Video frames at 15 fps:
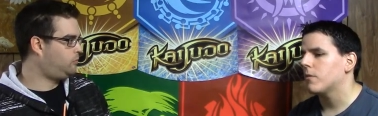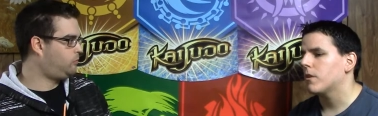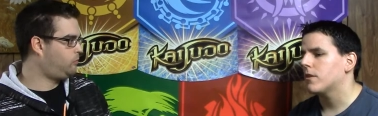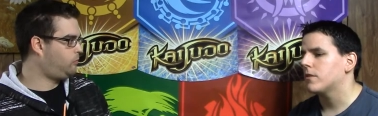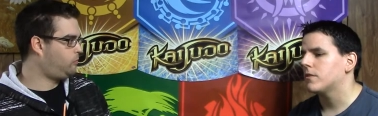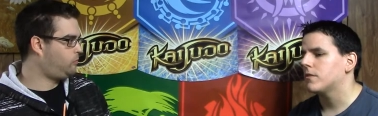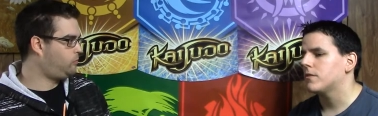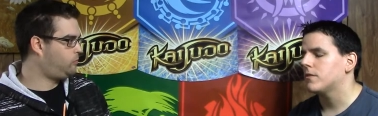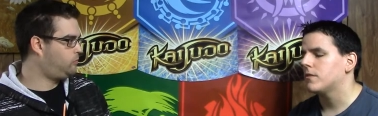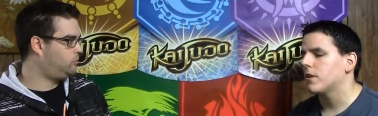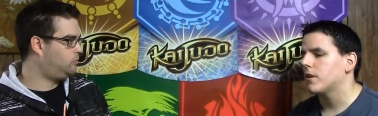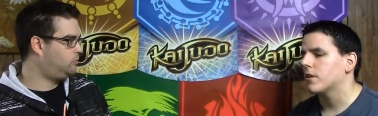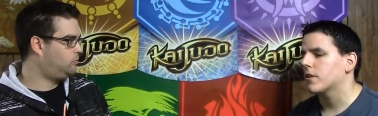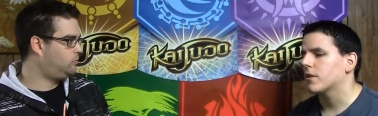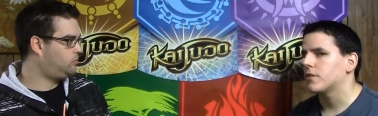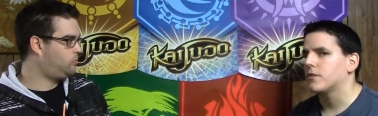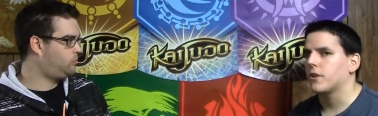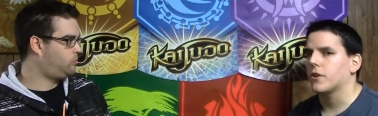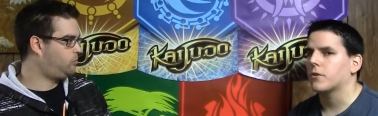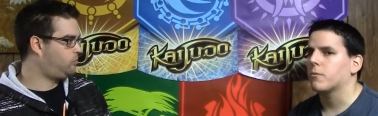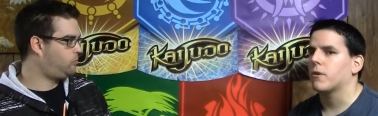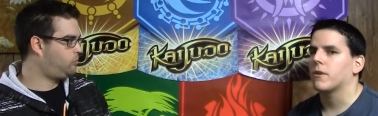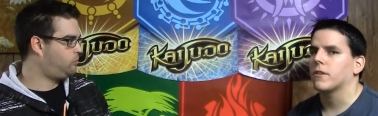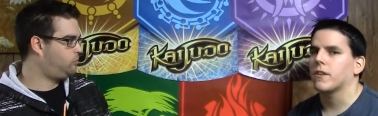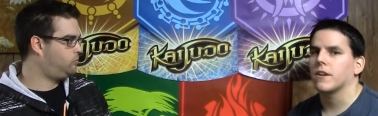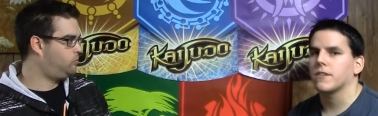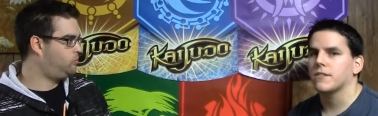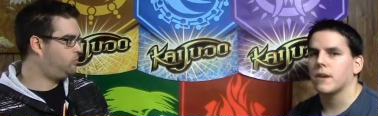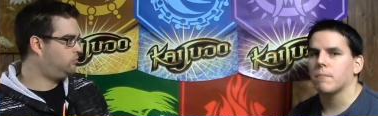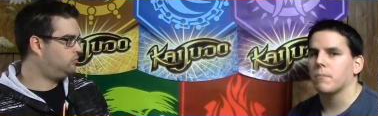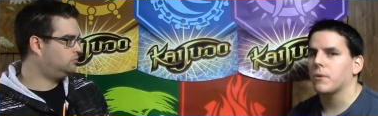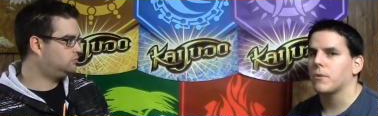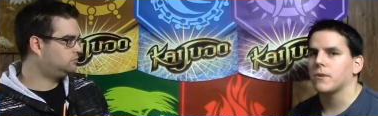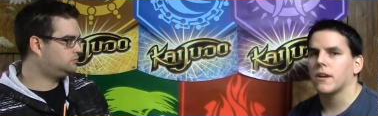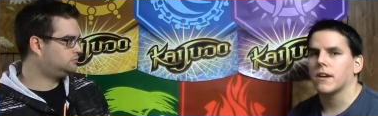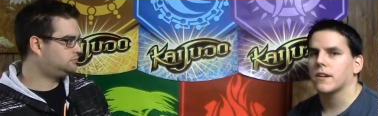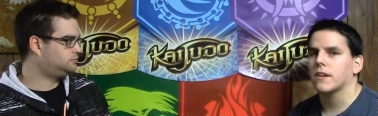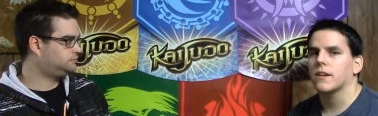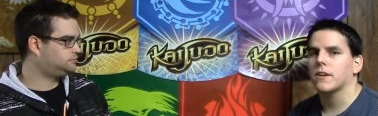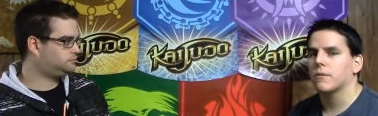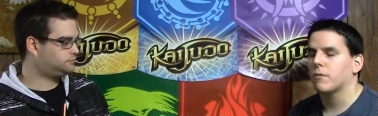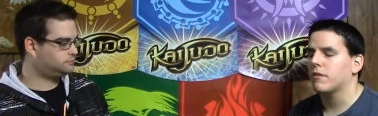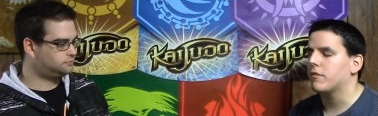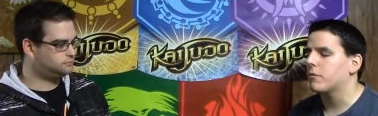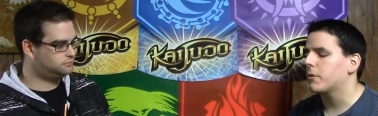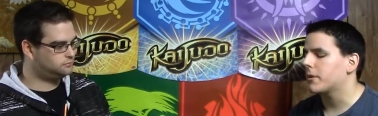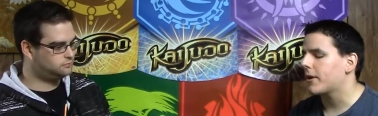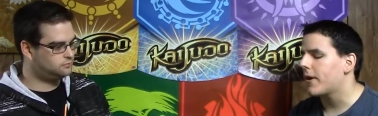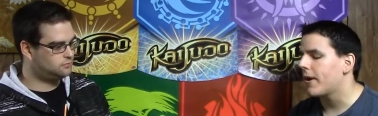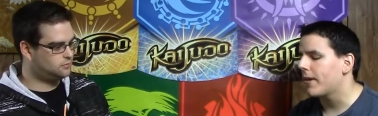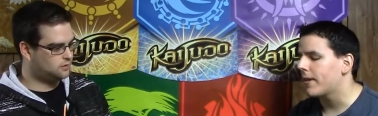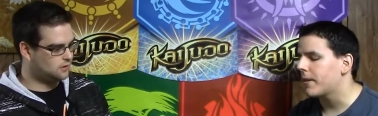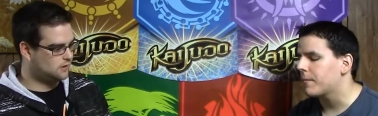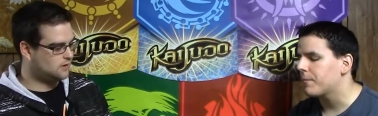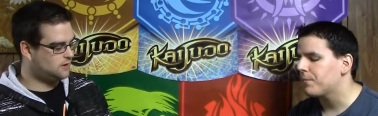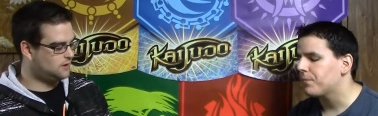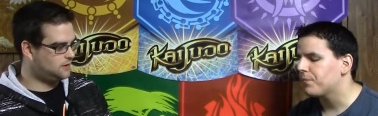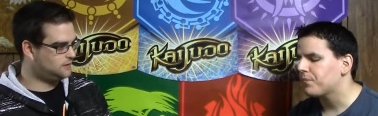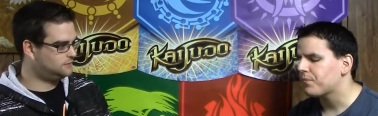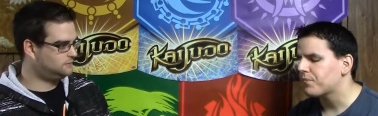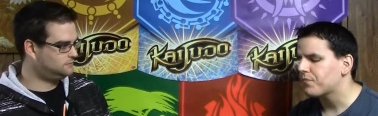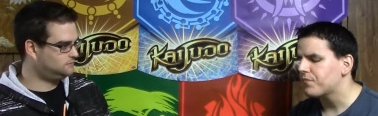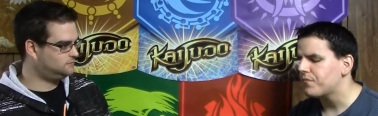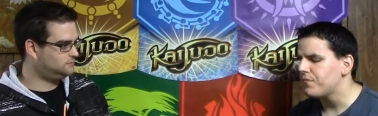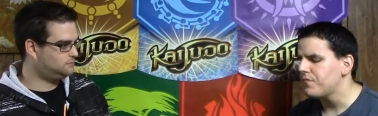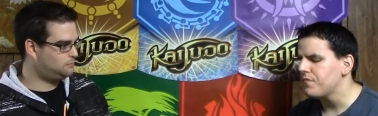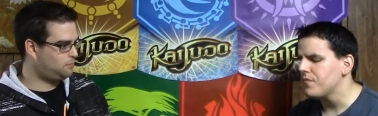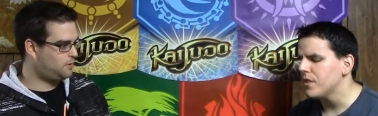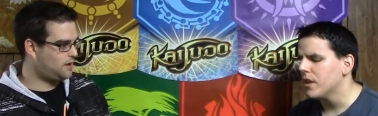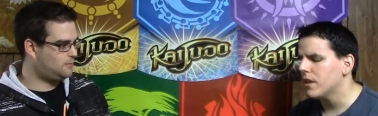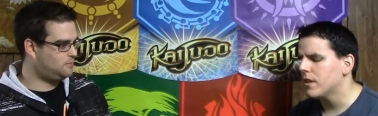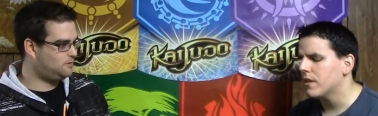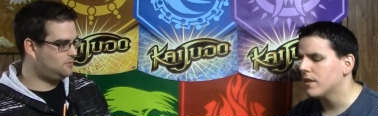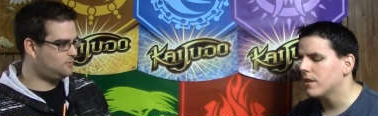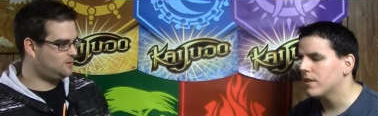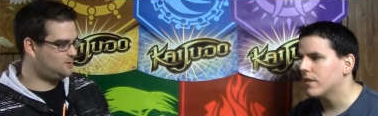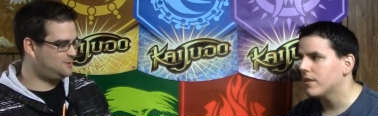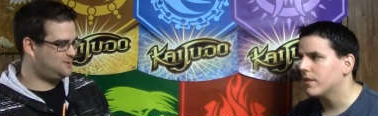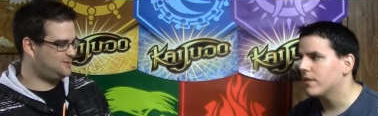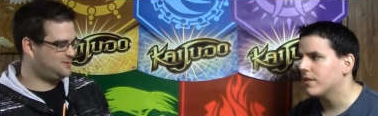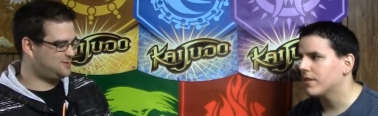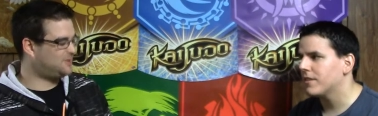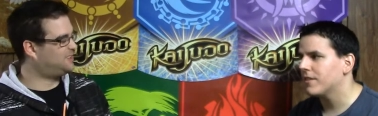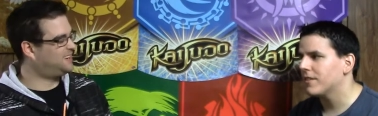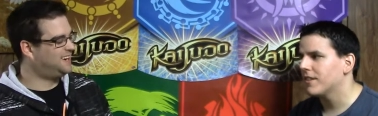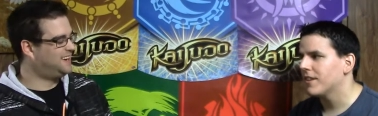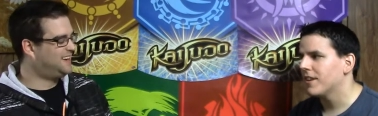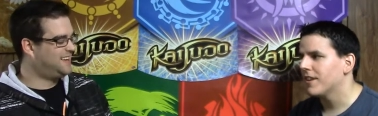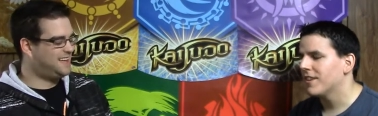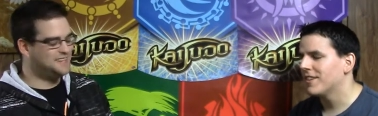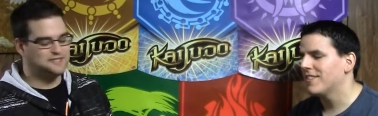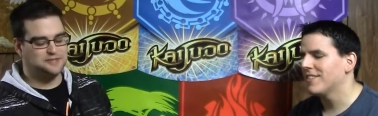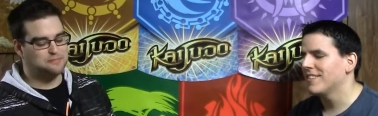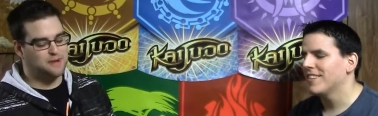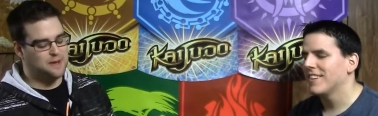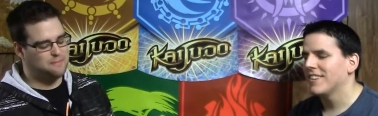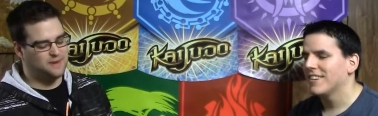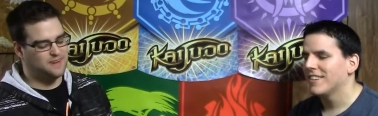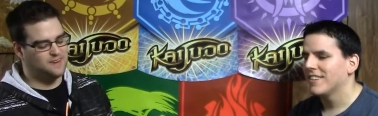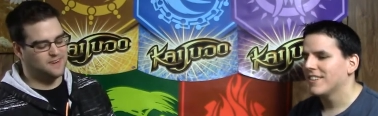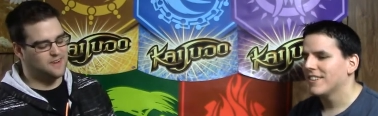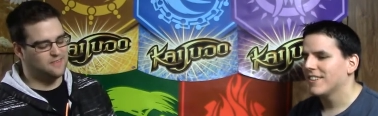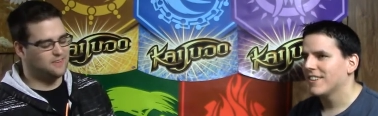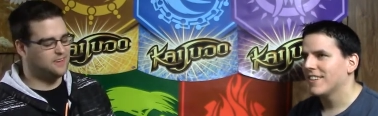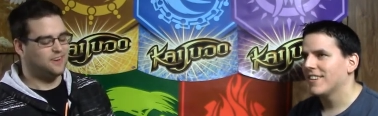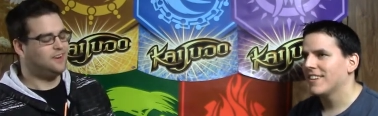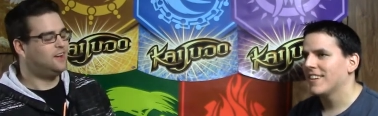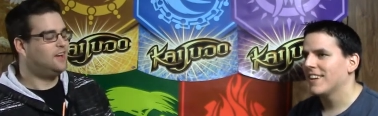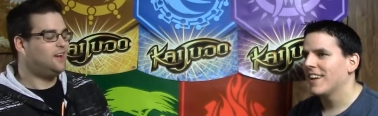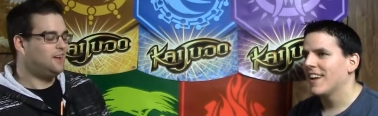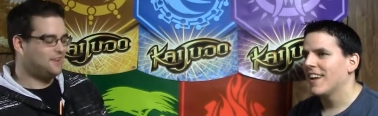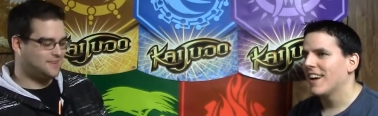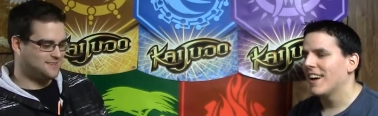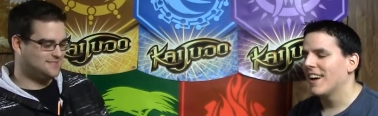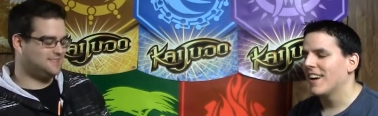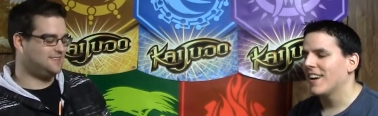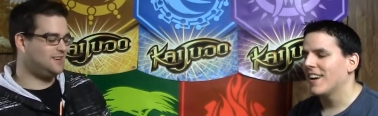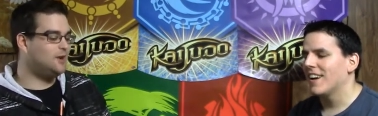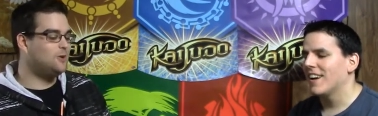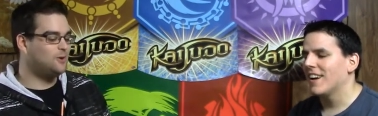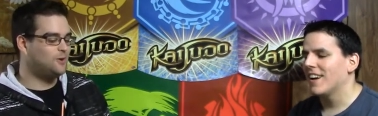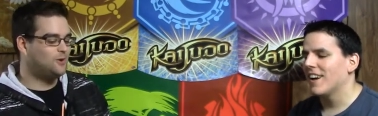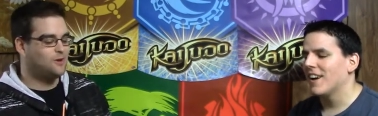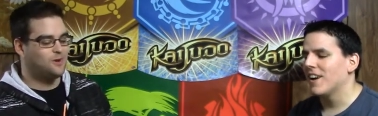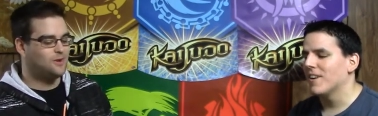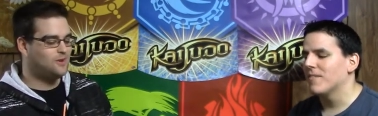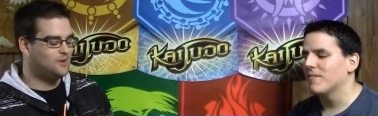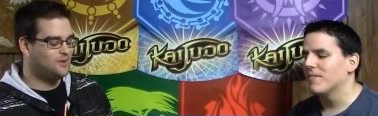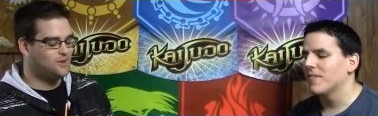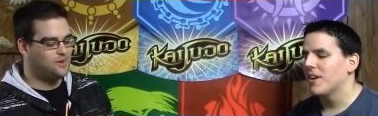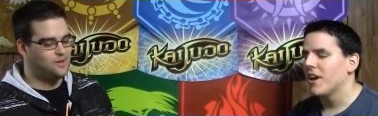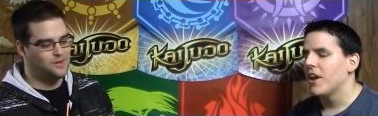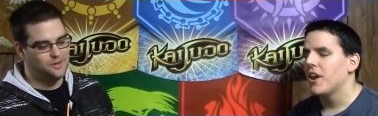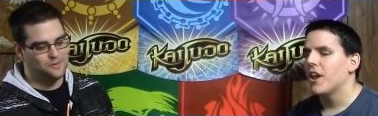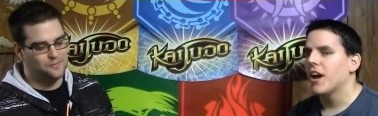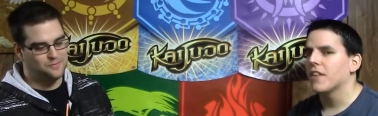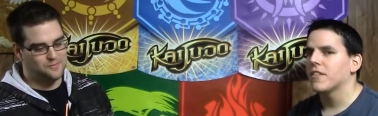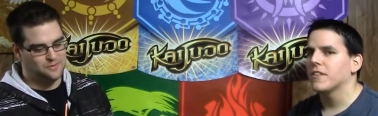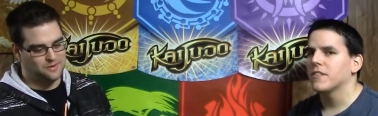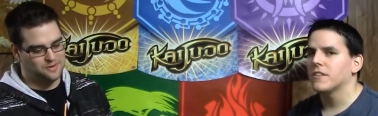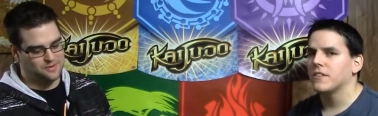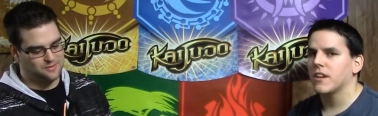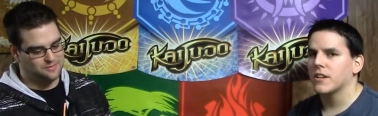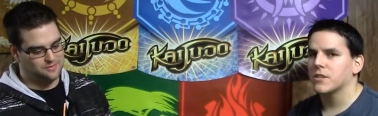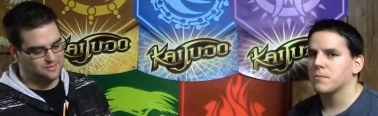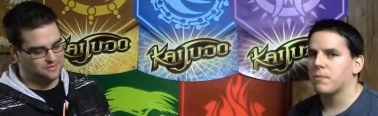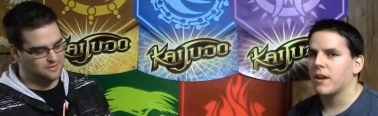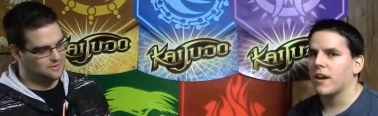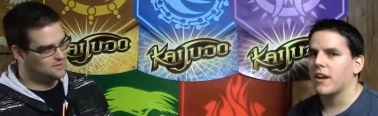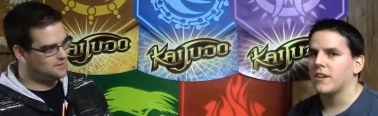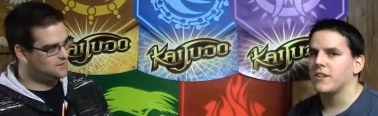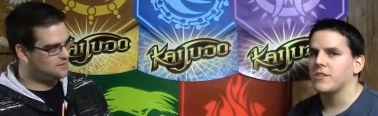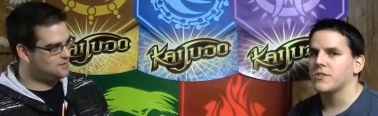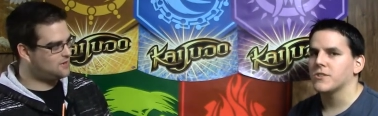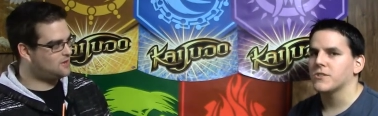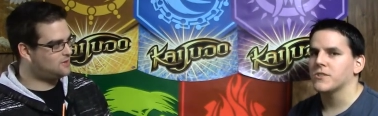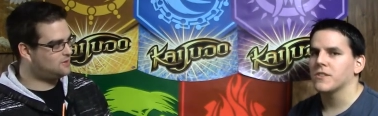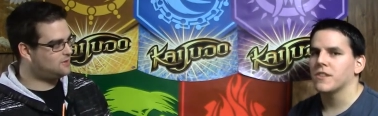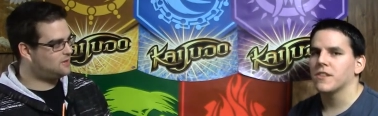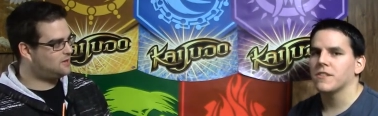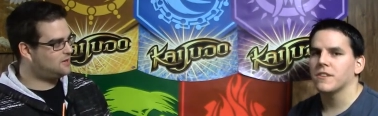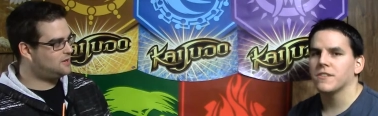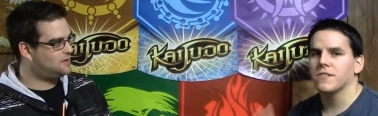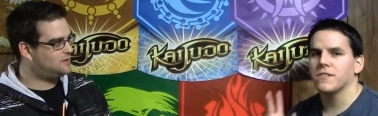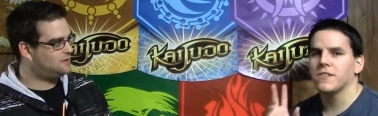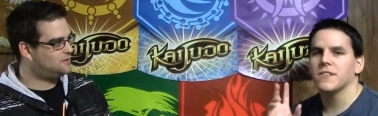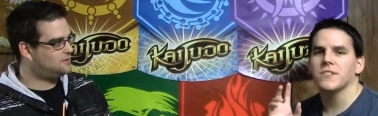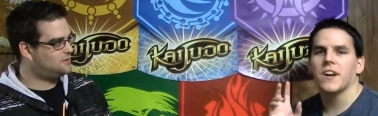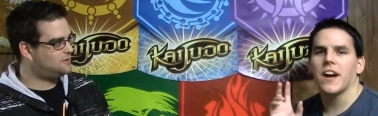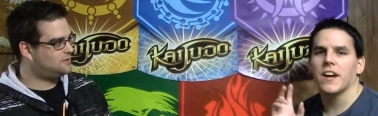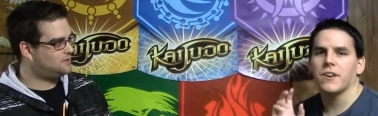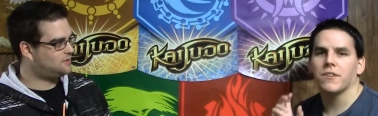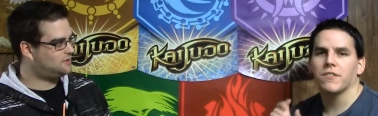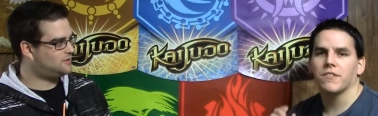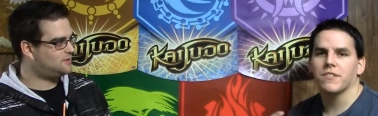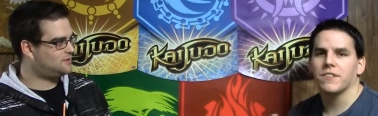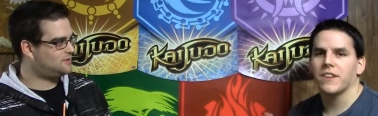Speaker 1: water dark or dark water light tempo deck, whatever you want to call it. Yeah, badman range. Sorry,
Speaker 2: this is my opinion of it. Continue.
Speaker 1: Um, not that the deck's bad. He just no. the, the the title of the